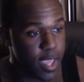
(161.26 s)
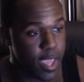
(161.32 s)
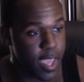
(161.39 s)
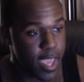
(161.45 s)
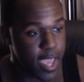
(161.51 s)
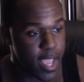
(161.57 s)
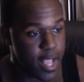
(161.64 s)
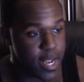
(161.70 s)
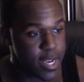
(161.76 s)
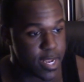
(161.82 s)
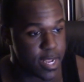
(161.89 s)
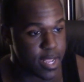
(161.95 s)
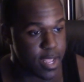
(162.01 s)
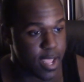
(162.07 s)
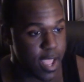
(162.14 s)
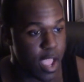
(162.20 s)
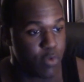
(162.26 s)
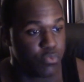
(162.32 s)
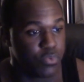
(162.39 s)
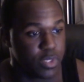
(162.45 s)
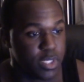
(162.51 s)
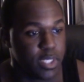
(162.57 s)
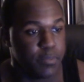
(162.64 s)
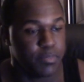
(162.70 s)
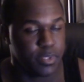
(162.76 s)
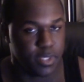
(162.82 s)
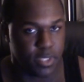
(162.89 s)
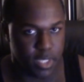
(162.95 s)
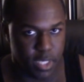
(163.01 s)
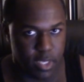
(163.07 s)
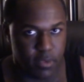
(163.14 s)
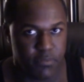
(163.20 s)
And I really
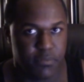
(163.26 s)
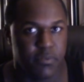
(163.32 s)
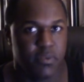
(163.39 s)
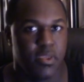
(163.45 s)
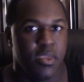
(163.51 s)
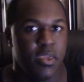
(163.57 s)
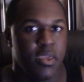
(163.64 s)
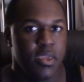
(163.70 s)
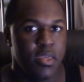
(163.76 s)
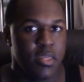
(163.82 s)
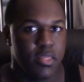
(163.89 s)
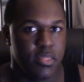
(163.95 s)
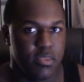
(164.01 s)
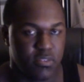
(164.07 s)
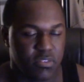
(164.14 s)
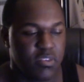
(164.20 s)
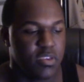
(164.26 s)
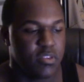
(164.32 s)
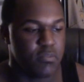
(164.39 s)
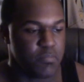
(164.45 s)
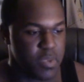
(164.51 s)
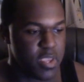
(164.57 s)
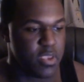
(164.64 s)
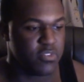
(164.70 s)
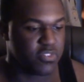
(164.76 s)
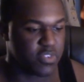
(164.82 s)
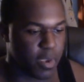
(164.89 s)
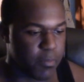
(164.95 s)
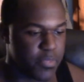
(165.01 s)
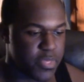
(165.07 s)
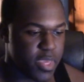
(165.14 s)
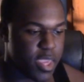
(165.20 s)
believe this can be
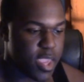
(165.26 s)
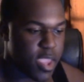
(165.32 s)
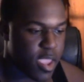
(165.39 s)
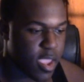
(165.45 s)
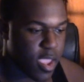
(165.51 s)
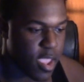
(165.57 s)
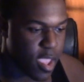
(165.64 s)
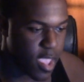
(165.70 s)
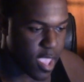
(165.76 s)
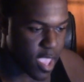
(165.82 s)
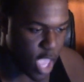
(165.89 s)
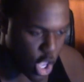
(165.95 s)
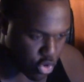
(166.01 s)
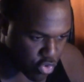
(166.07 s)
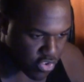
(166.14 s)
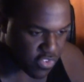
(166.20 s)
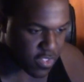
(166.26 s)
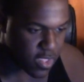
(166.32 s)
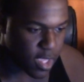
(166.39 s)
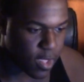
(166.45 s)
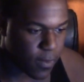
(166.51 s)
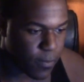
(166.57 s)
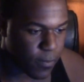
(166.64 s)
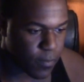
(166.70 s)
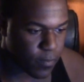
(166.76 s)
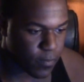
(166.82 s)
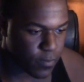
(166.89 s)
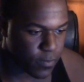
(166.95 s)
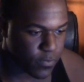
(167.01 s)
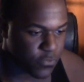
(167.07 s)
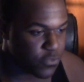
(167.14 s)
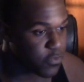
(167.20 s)
something interesting
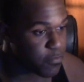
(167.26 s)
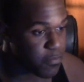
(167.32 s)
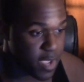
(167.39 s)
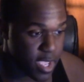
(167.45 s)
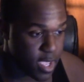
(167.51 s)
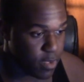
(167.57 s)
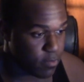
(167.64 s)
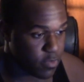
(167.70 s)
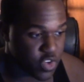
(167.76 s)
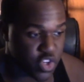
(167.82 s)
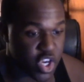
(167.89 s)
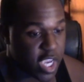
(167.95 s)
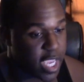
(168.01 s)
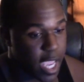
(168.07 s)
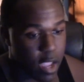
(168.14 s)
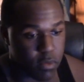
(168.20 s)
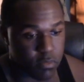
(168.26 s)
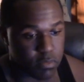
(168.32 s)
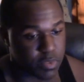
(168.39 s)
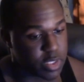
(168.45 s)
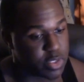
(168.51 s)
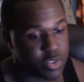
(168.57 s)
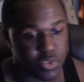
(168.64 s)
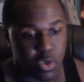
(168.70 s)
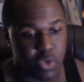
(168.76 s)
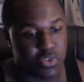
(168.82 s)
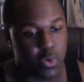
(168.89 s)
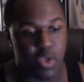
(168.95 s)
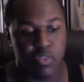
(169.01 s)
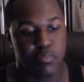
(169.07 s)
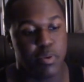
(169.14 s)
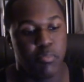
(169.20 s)
for me to check out, because there's also
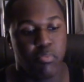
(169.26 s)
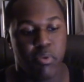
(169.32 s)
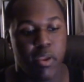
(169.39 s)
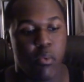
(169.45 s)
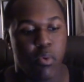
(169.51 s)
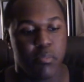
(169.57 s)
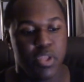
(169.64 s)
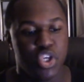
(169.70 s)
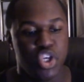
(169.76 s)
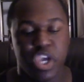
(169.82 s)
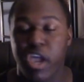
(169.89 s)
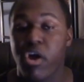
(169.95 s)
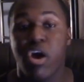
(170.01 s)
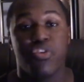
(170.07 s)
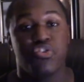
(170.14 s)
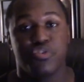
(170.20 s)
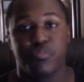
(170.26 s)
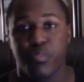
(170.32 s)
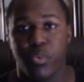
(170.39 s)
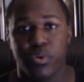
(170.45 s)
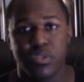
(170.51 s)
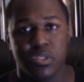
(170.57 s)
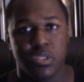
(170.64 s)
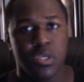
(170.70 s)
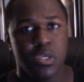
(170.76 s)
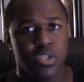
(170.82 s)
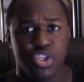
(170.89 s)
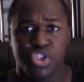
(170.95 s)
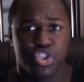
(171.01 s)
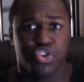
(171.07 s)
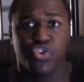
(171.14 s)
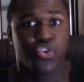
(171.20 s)
other people that want me to check out other sports,
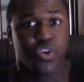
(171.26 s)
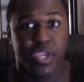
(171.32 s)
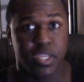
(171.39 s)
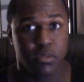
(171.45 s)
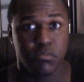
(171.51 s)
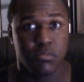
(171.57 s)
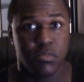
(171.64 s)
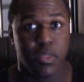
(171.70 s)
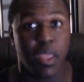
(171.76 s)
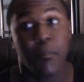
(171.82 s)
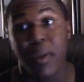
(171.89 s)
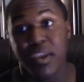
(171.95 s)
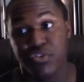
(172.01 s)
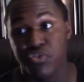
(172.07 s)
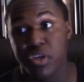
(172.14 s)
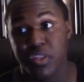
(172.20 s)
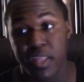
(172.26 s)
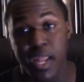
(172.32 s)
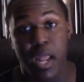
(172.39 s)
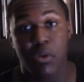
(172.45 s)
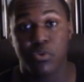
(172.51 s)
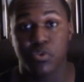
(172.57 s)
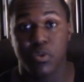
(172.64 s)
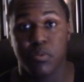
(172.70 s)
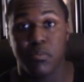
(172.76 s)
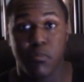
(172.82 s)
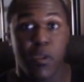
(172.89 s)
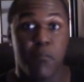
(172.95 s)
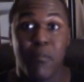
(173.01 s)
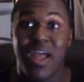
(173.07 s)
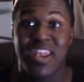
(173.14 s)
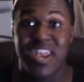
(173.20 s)
such as cricket. I might check that out
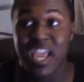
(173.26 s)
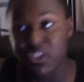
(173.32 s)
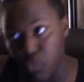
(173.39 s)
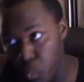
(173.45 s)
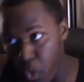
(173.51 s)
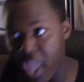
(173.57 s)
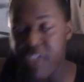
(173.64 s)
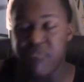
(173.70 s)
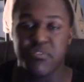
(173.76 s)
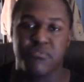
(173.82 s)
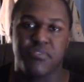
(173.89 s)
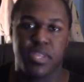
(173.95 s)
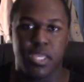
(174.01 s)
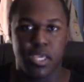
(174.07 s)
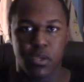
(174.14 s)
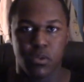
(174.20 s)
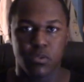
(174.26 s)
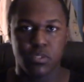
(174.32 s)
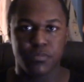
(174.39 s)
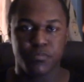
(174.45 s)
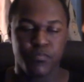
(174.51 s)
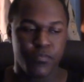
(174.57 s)
in my next wave of videos.